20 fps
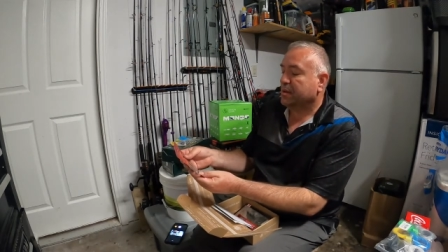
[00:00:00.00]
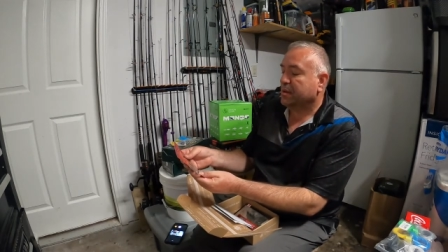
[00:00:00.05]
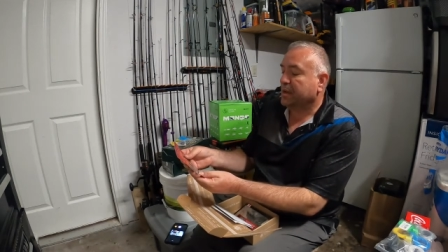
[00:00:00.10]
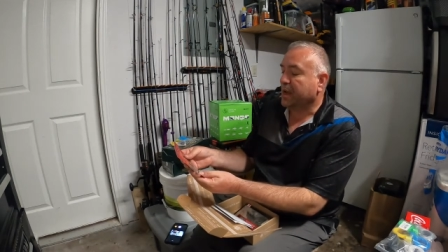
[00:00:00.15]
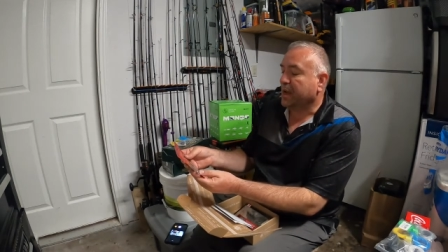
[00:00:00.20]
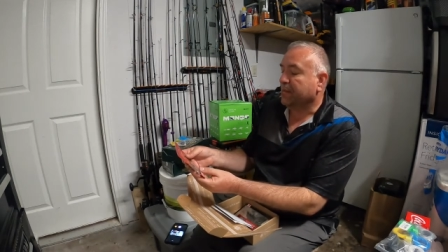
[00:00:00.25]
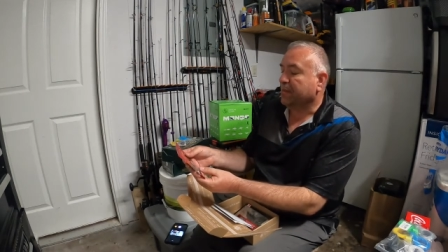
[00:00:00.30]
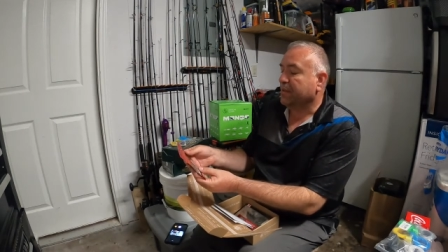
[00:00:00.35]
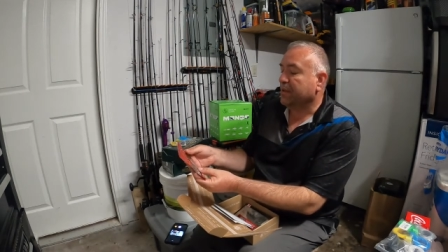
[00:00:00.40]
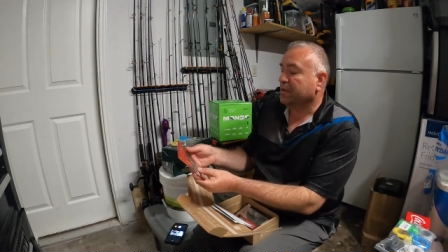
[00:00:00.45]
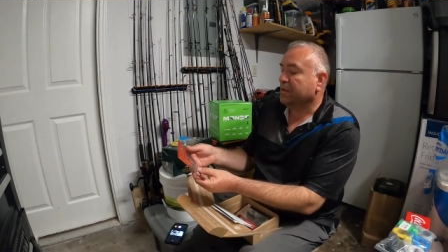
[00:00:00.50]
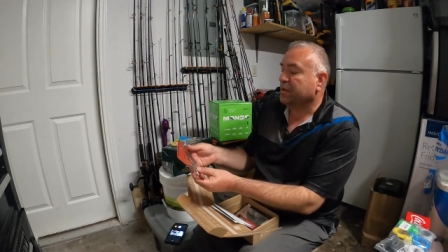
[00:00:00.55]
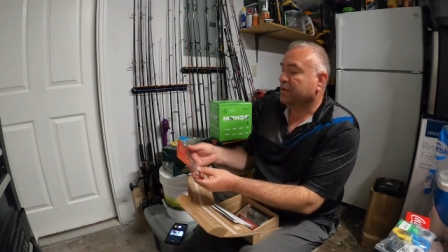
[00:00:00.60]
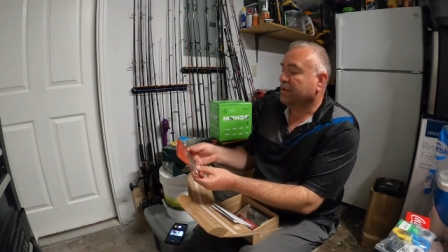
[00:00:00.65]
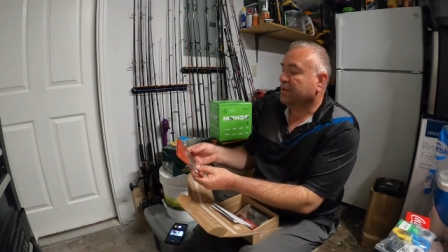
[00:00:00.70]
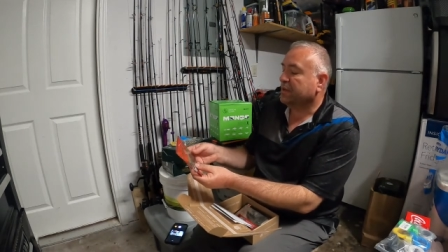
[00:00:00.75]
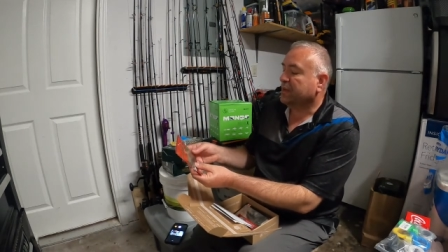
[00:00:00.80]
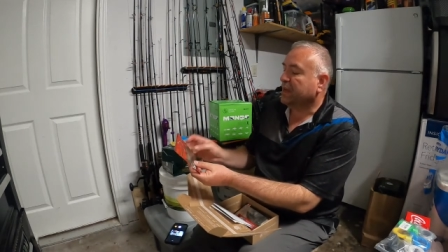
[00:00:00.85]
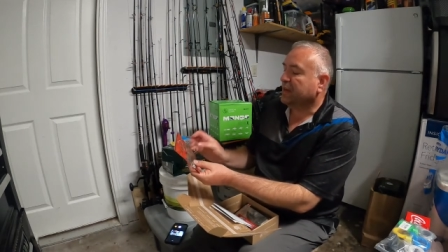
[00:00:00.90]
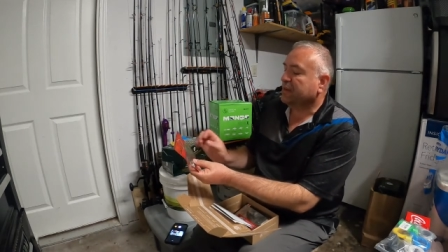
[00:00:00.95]
yeah, those
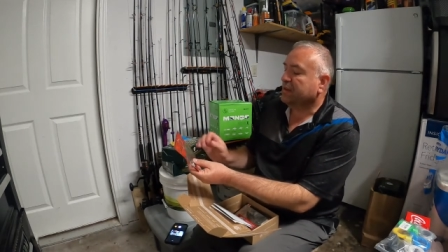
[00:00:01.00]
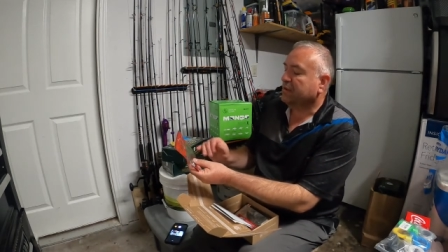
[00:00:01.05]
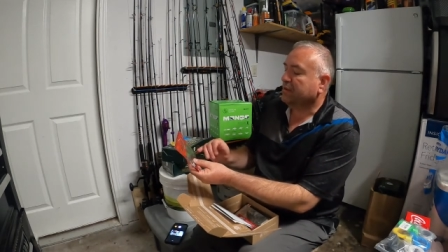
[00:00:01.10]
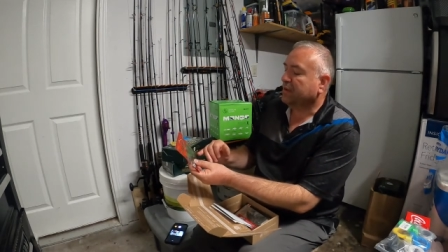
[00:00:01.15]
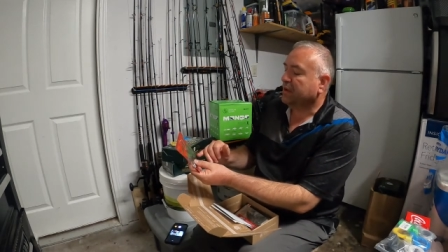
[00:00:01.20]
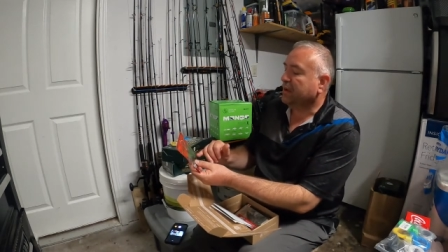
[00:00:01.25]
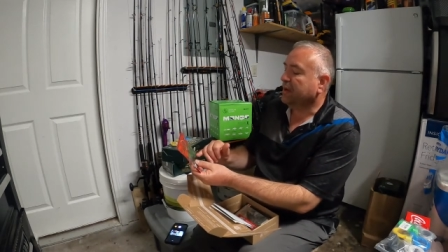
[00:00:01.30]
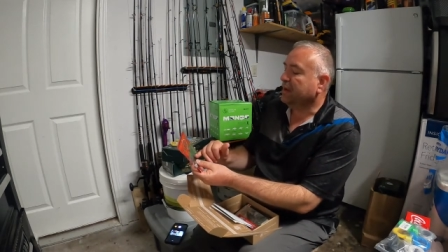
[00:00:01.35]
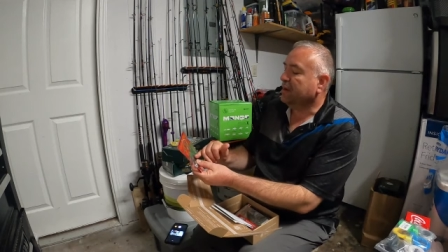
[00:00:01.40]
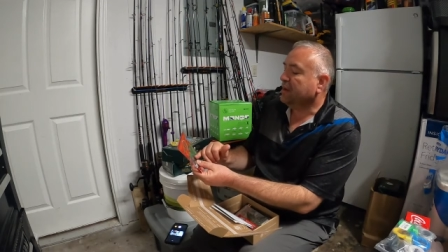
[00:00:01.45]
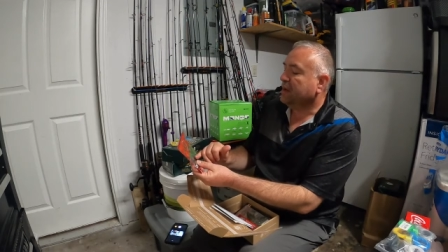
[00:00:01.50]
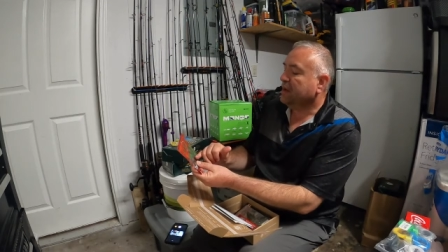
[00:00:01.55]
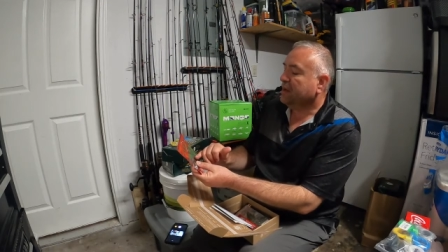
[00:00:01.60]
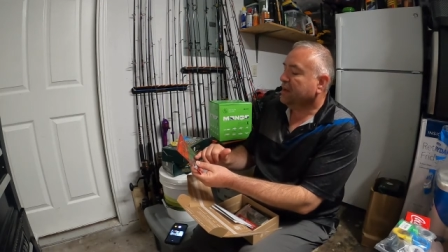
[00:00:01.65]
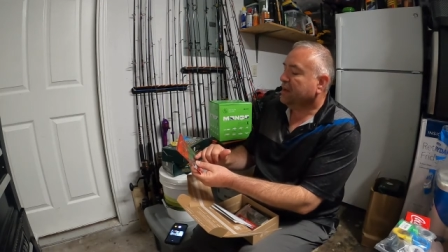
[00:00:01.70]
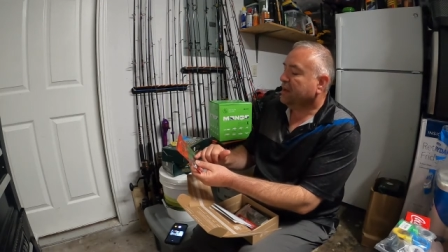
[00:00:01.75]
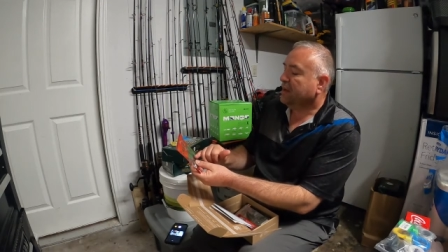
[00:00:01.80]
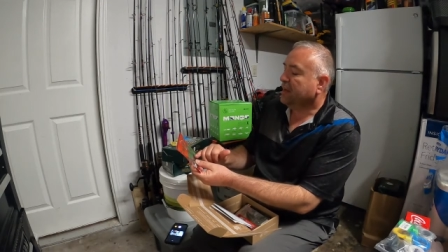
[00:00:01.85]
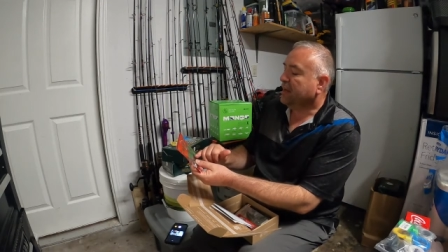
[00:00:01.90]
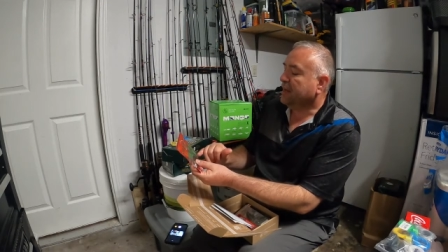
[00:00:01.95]
look like
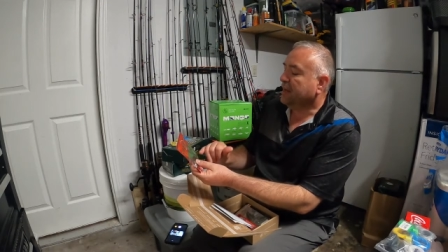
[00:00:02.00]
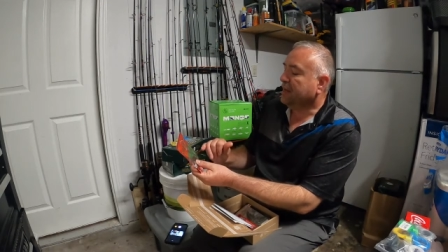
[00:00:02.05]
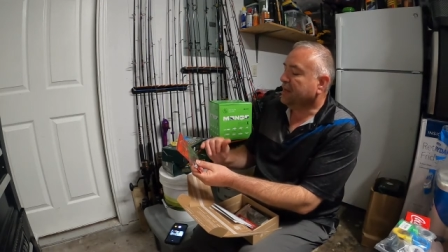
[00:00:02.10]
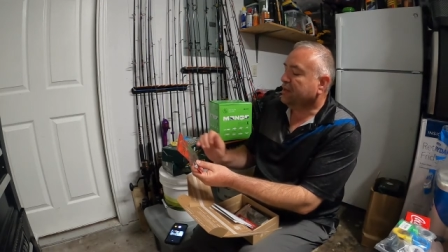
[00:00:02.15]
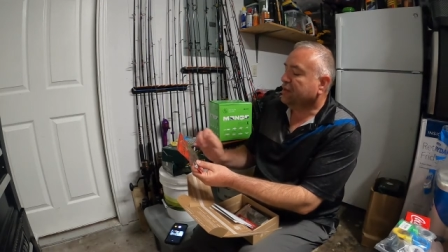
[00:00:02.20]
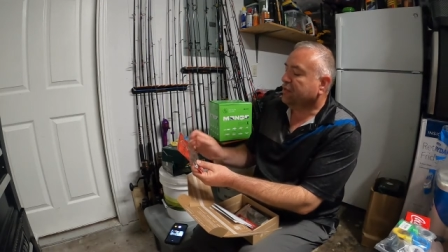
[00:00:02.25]
a